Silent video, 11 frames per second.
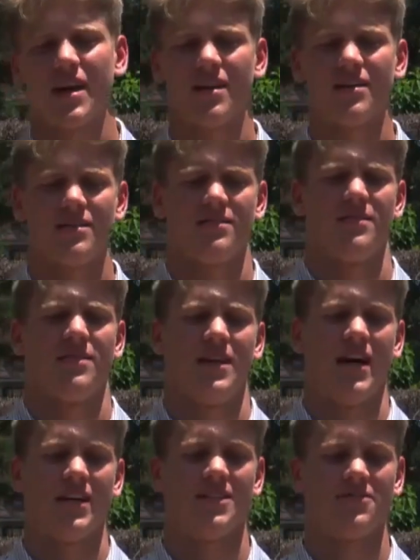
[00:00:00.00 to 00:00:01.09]
I
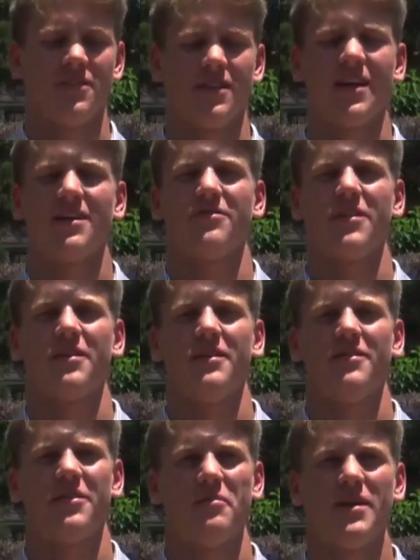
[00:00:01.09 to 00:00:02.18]
just feel like
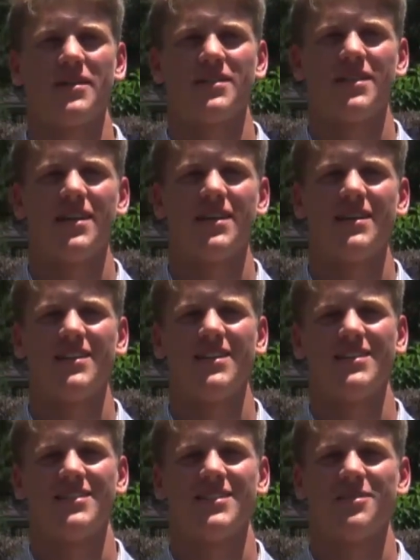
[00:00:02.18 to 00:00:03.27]
if I miss a day,
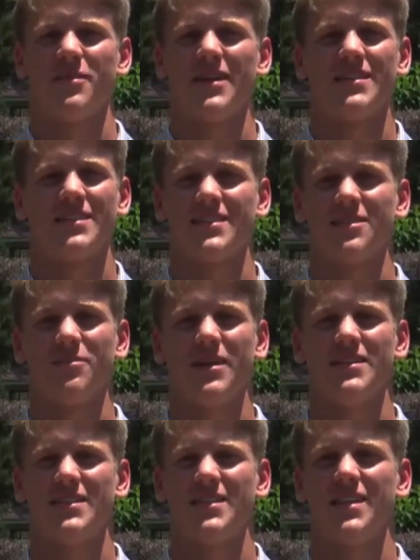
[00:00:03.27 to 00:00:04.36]
then somebody's
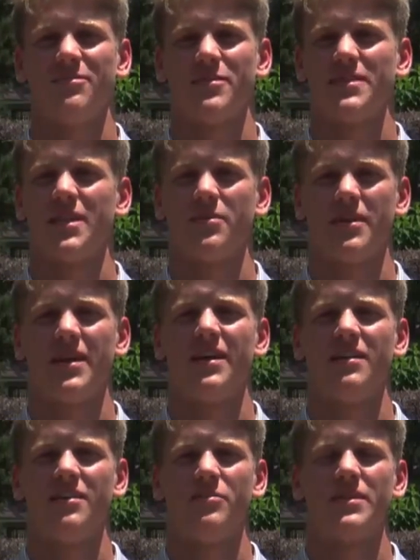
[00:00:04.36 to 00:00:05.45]
stepping
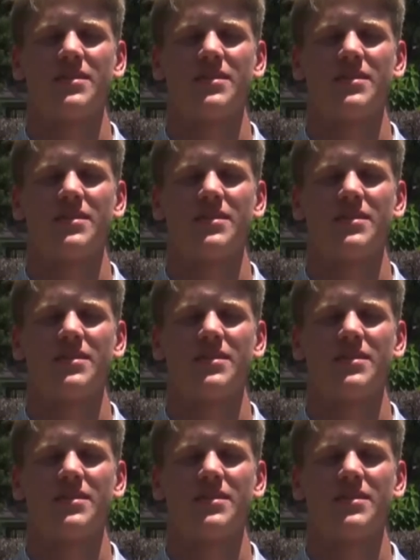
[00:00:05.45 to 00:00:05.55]
ahead of me.